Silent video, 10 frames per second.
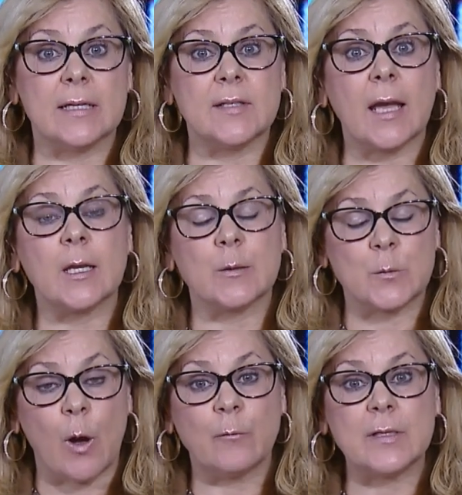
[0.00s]
executive's
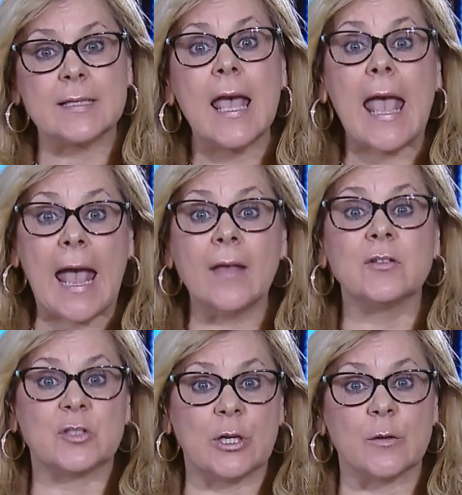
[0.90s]
office and the
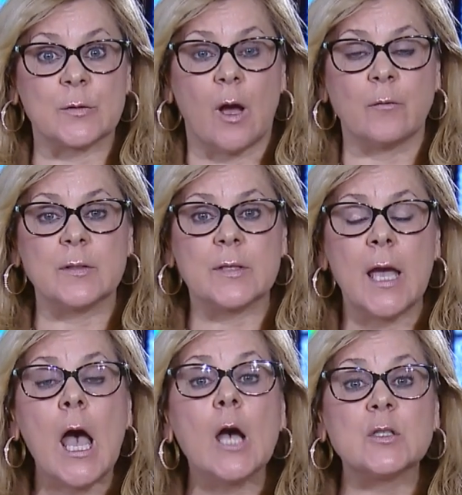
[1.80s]
sheriff's office.
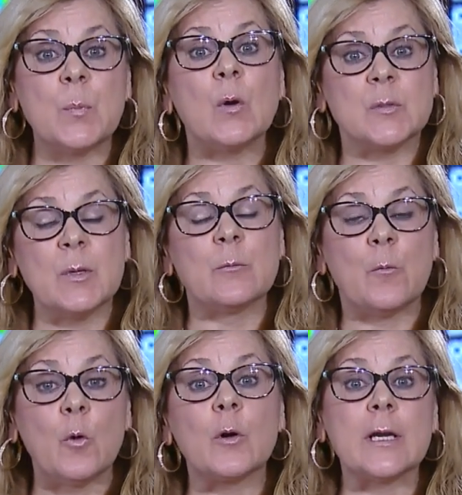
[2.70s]
A spokesman
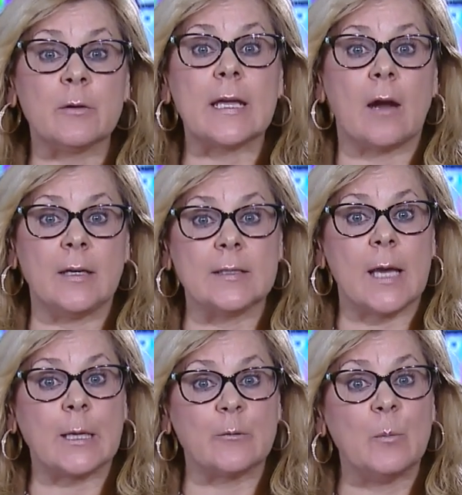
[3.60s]
for Erie County
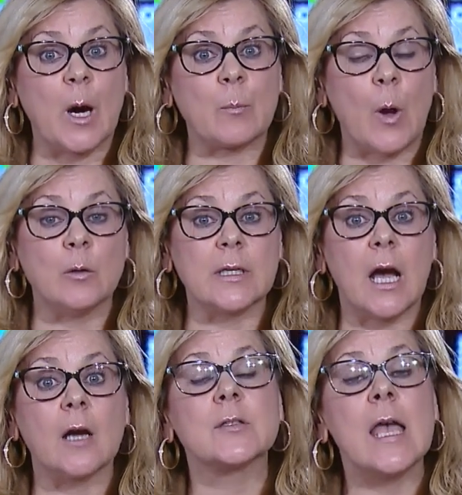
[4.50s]
Executive Mark
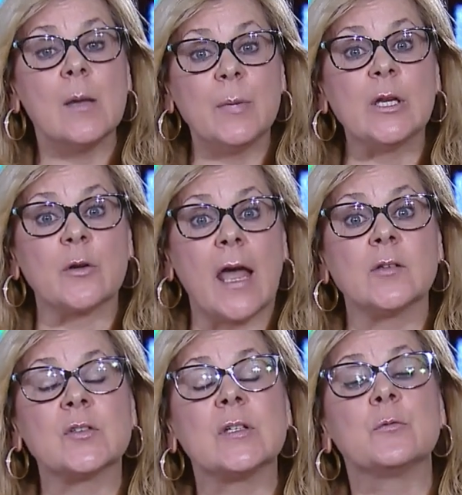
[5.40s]
Poloncarz, Peter
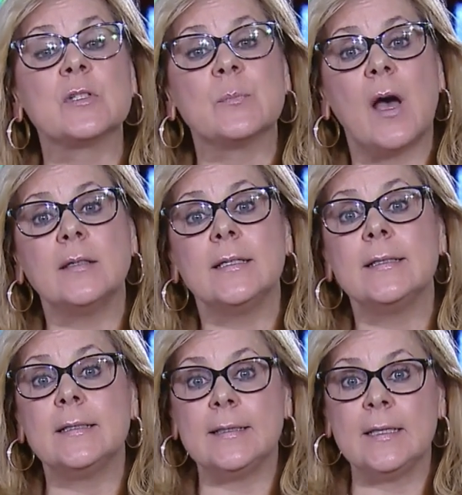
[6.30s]
Anderson, responded
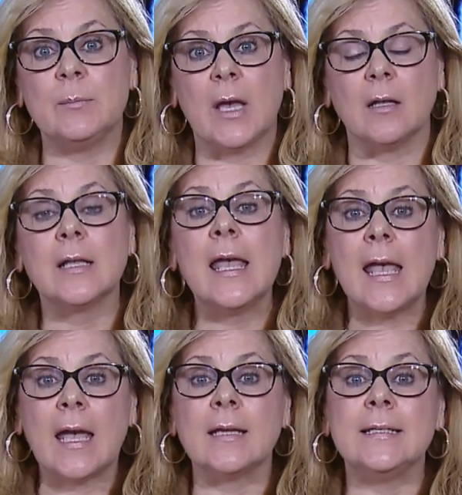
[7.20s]
in an email
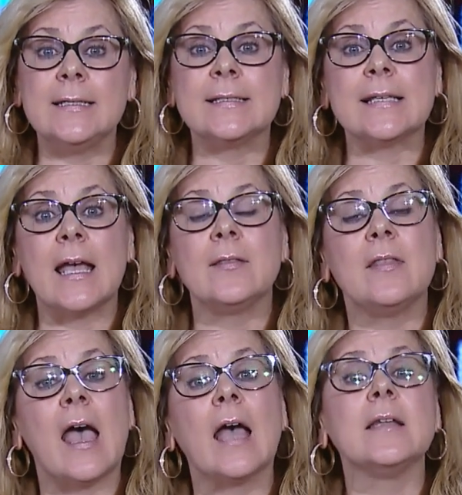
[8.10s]
and he said
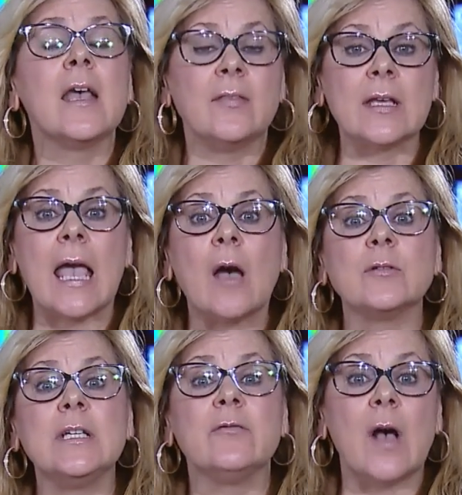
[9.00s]
that the
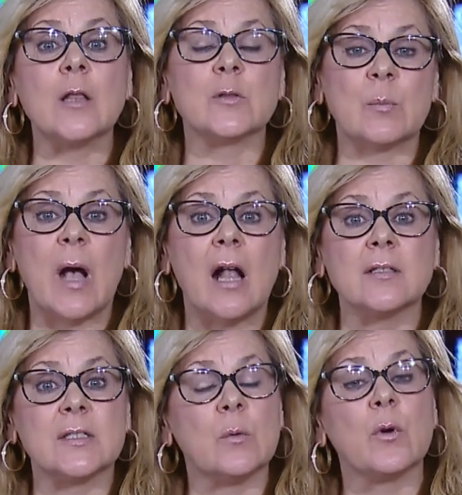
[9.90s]
county follows a
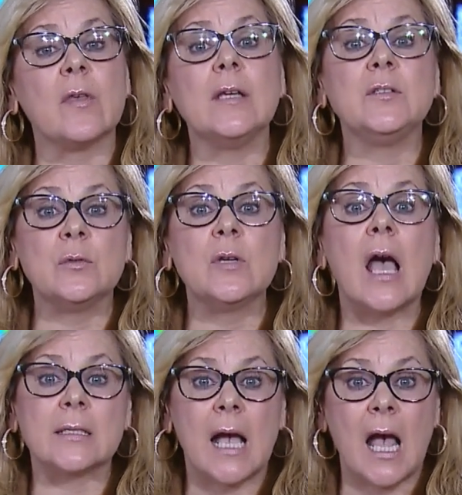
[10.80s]
policy where they do
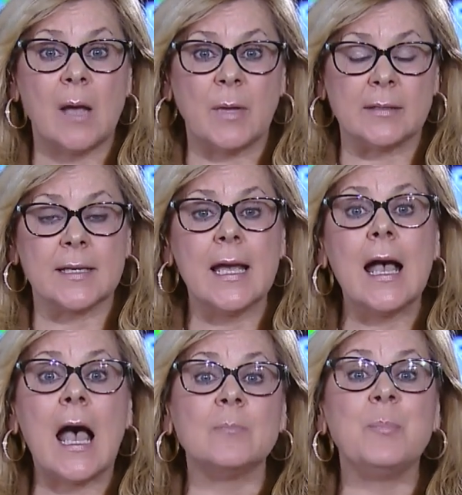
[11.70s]
not comment
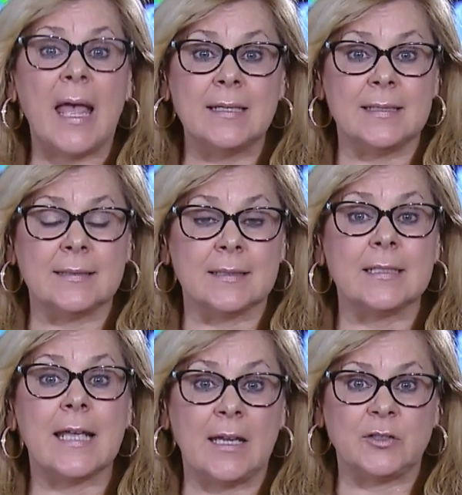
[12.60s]
on pending
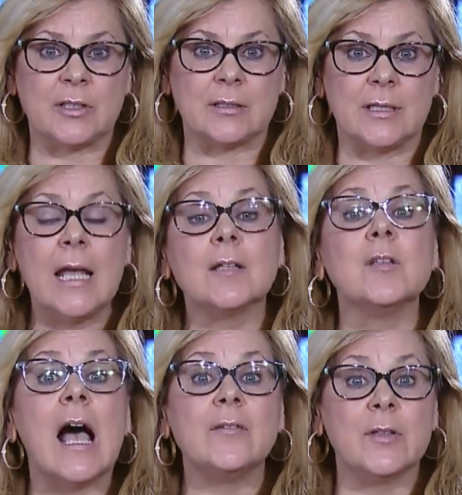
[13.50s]
litigation.
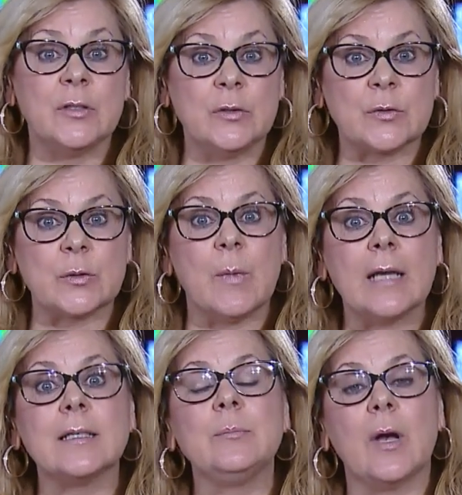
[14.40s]
Live in the newsroom,
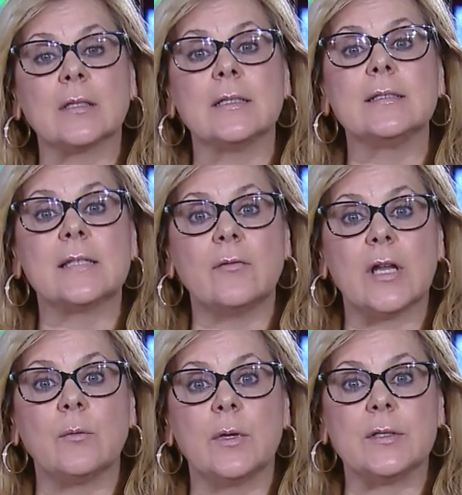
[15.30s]
Eileen Buckley, Seven
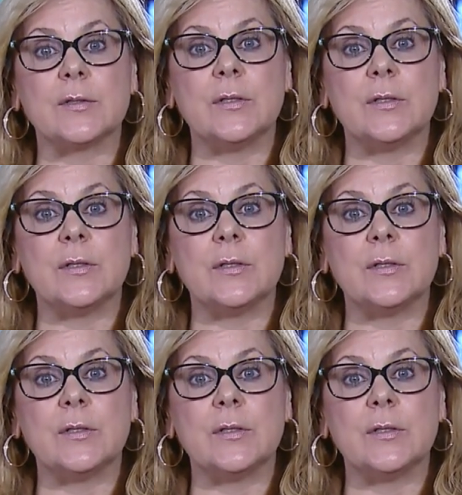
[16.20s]
Eyewitness